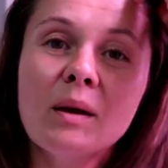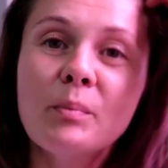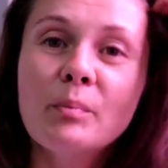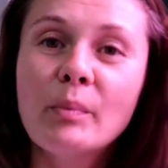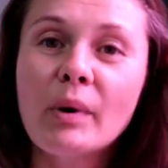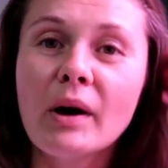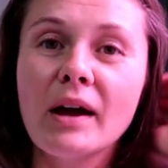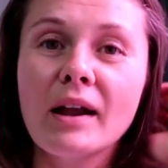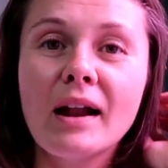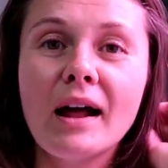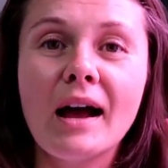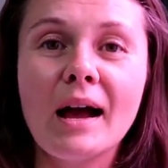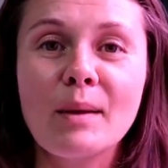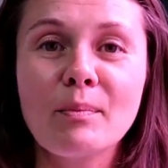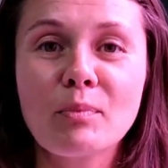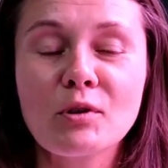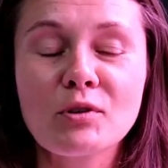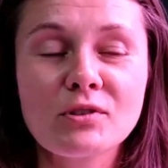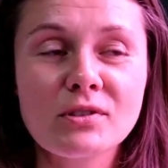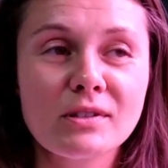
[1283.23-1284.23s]
But I
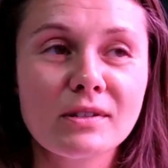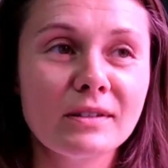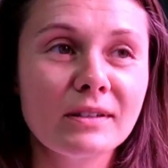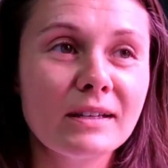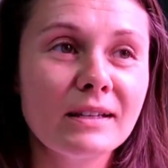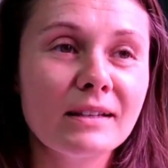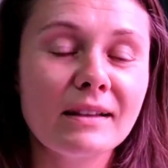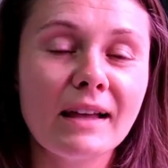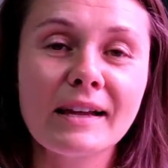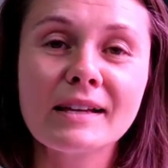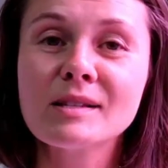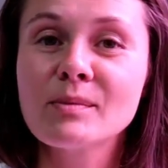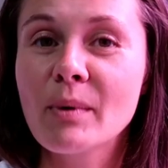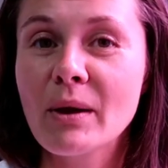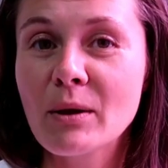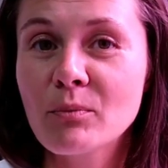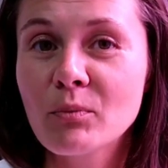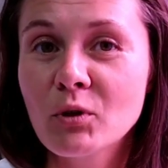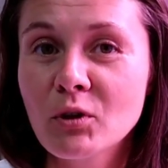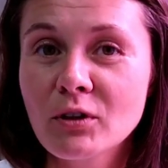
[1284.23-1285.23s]
personally like to buy
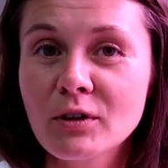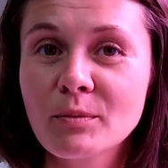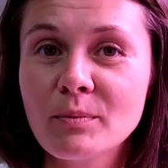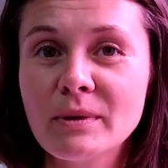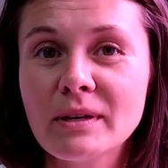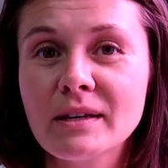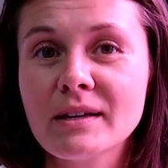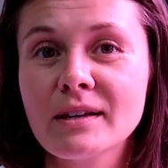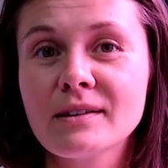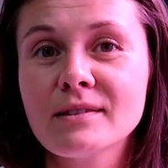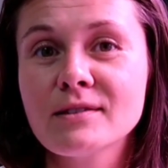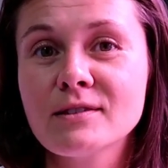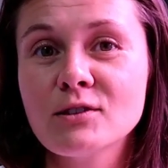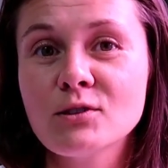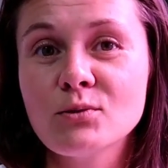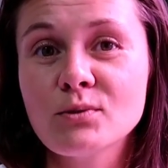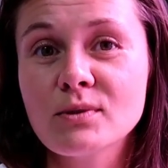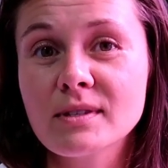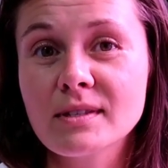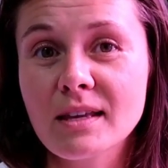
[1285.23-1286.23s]
in bulk because
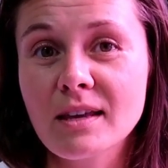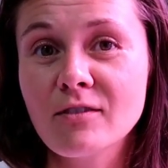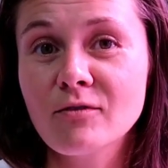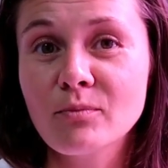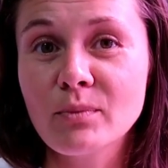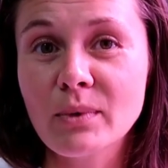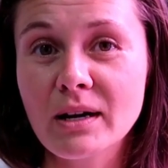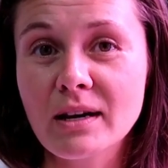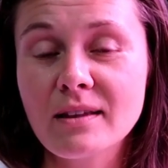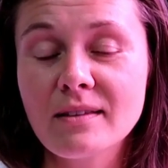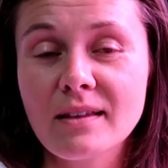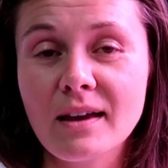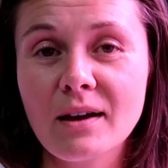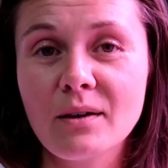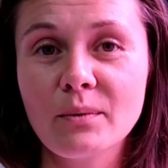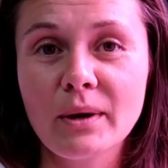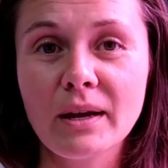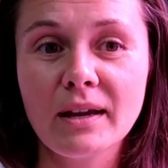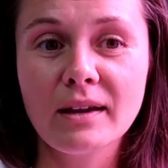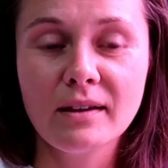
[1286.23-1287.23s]
you save money
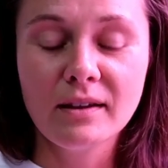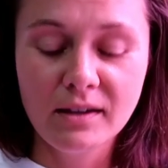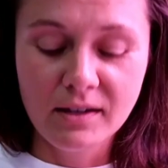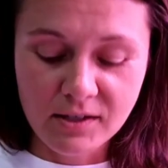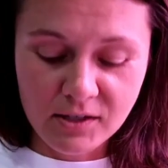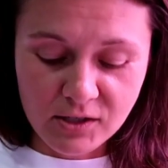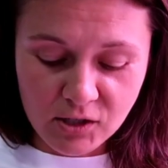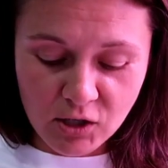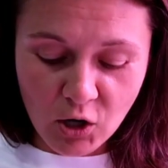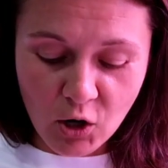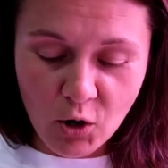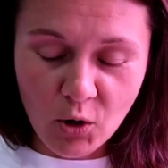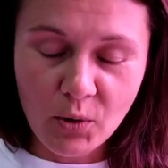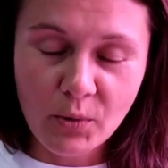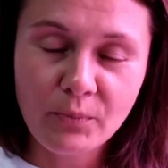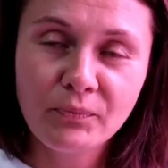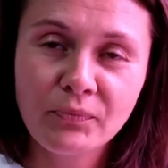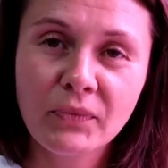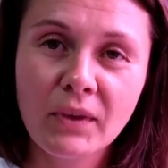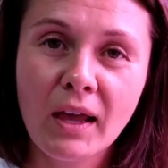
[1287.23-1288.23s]
that way.
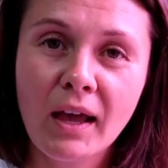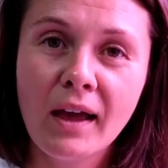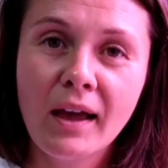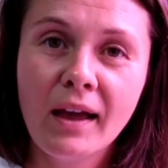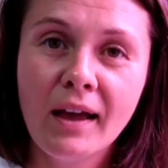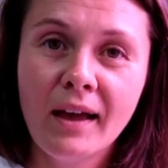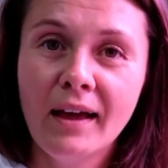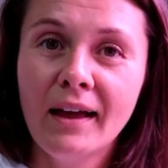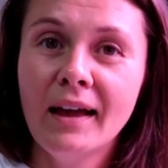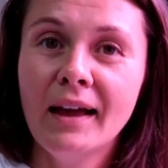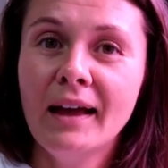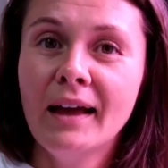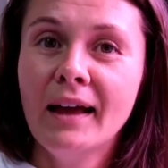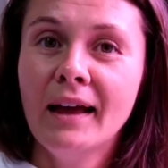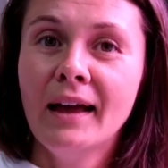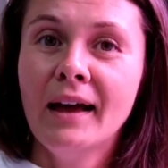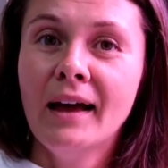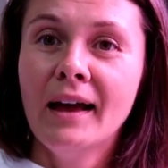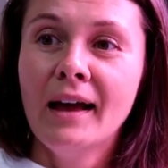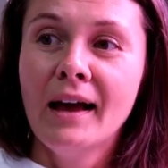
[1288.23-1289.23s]
So
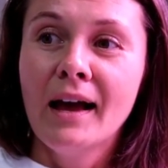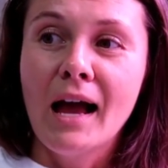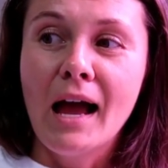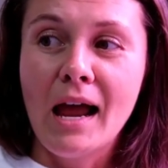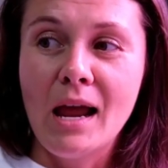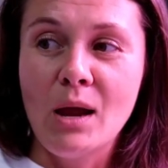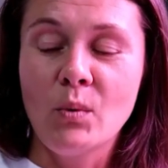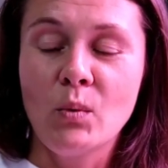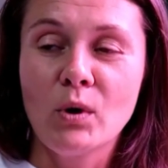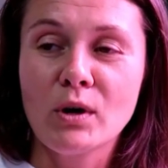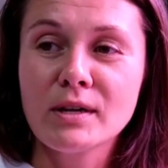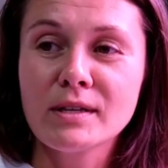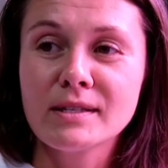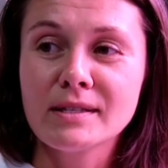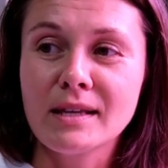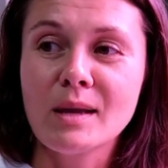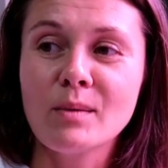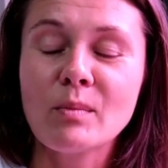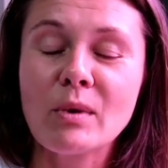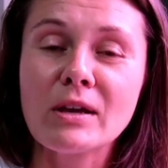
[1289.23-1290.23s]
I want to
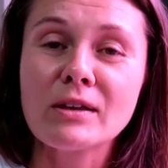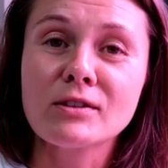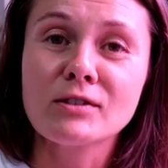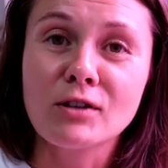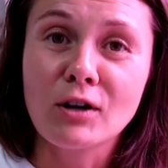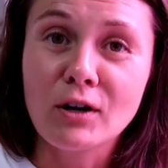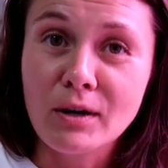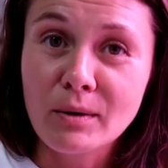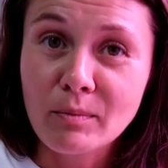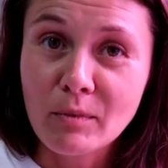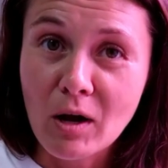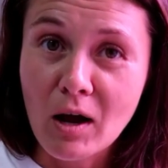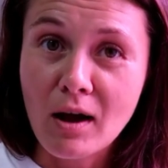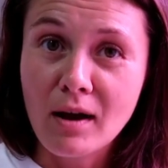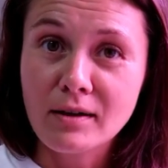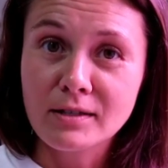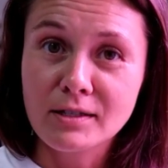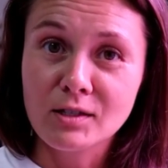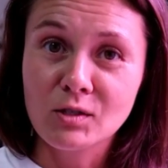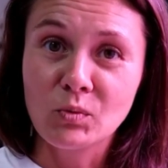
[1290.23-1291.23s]
say my startup
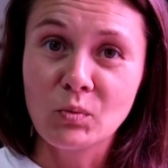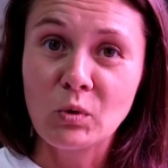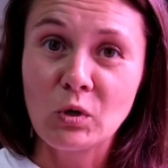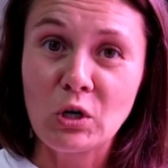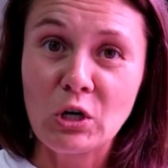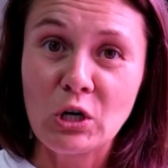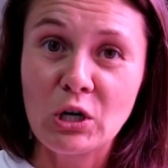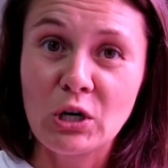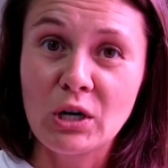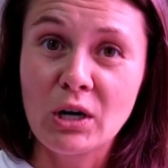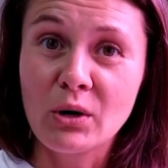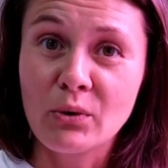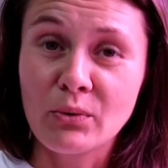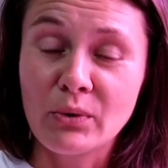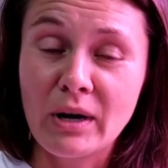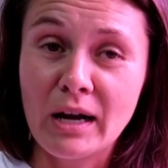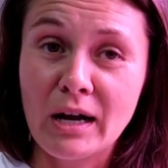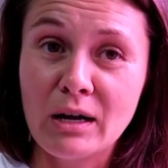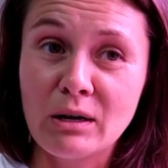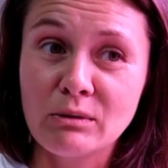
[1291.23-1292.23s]
costs were
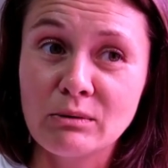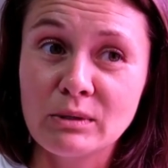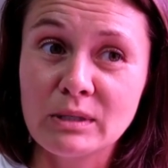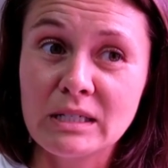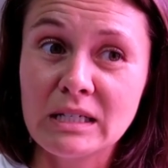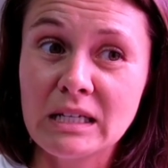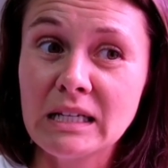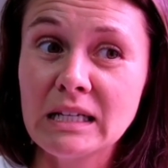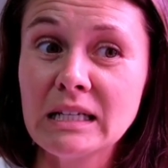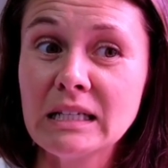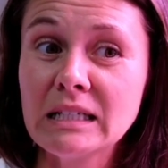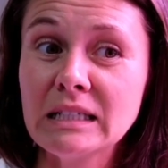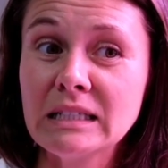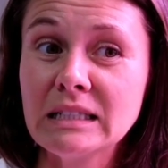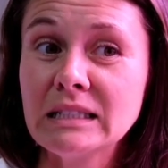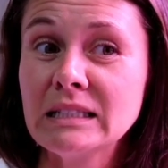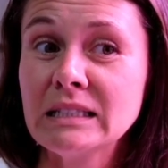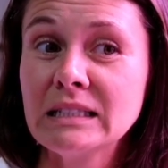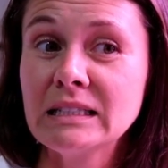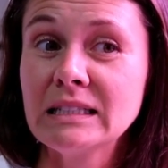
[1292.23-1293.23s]
around
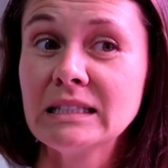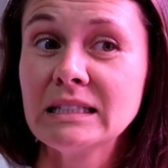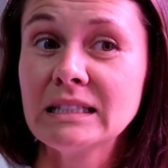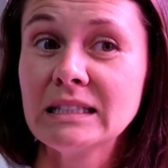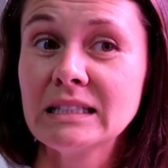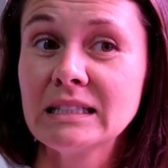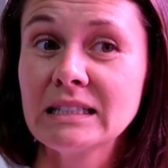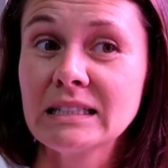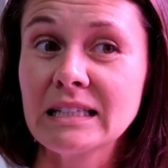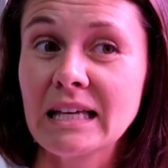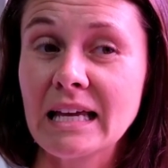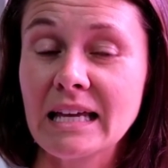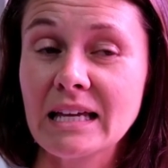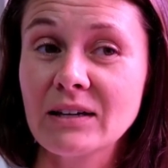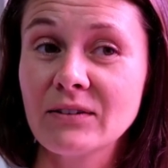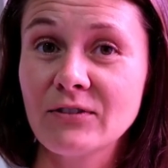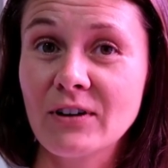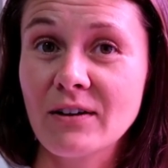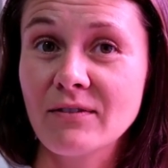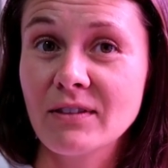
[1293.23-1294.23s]

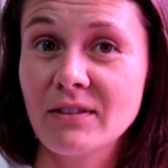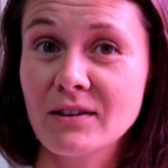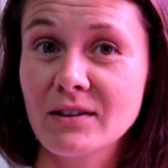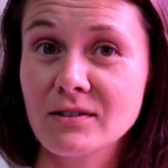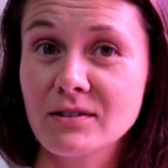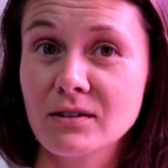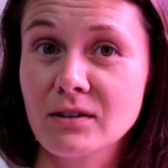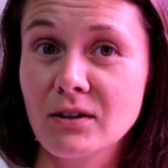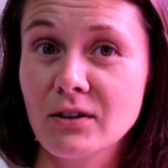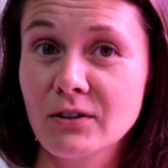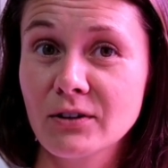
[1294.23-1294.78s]
like $5,000,